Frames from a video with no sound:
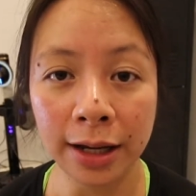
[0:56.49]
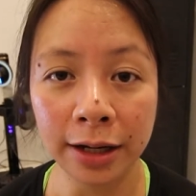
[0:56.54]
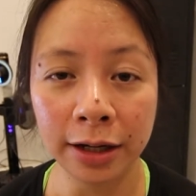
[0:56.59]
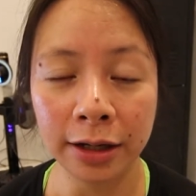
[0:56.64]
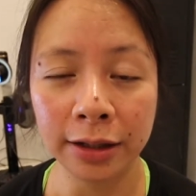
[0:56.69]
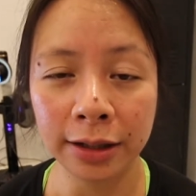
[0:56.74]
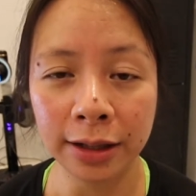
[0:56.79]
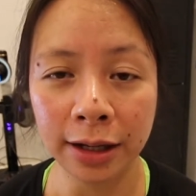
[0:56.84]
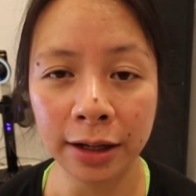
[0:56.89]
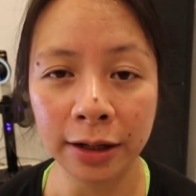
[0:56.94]
I
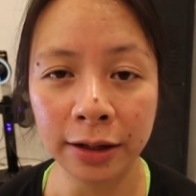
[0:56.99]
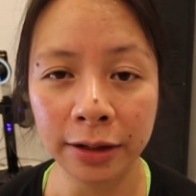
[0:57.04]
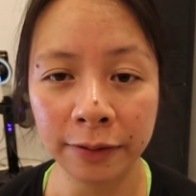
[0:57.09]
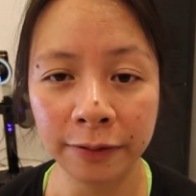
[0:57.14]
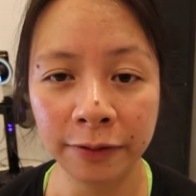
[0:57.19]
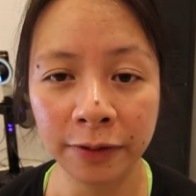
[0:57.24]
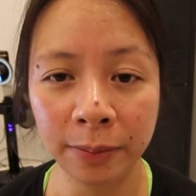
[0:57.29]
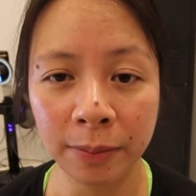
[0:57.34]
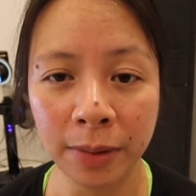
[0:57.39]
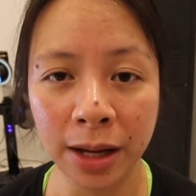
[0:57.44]
didn't get
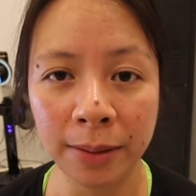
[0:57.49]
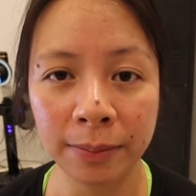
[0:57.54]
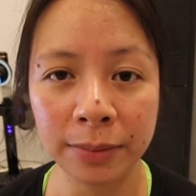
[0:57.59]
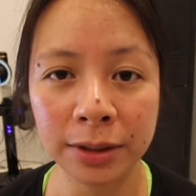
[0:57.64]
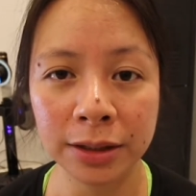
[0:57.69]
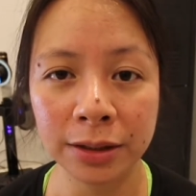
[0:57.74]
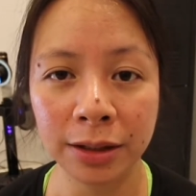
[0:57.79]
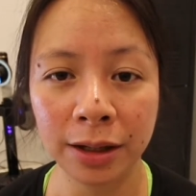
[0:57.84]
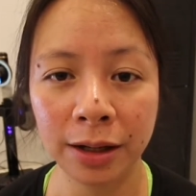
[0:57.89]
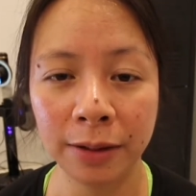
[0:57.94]
it from
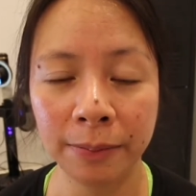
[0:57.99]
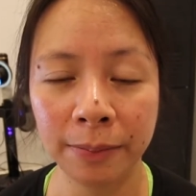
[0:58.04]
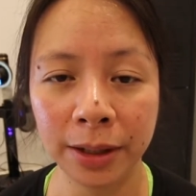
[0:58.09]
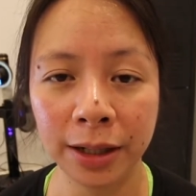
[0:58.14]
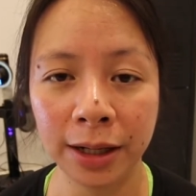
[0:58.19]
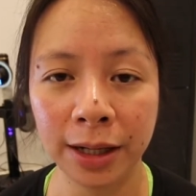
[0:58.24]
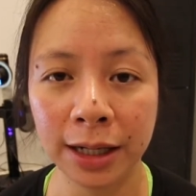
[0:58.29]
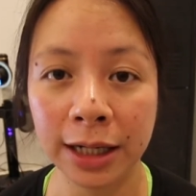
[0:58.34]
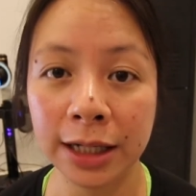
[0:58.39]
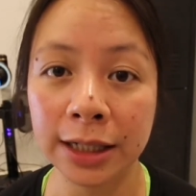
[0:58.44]
Amazon
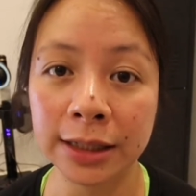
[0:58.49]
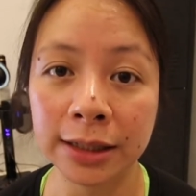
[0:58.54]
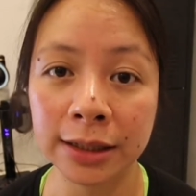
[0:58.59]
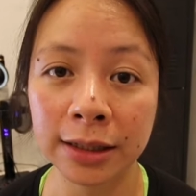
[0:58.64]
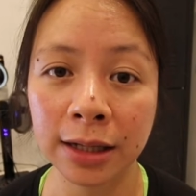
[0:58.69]
because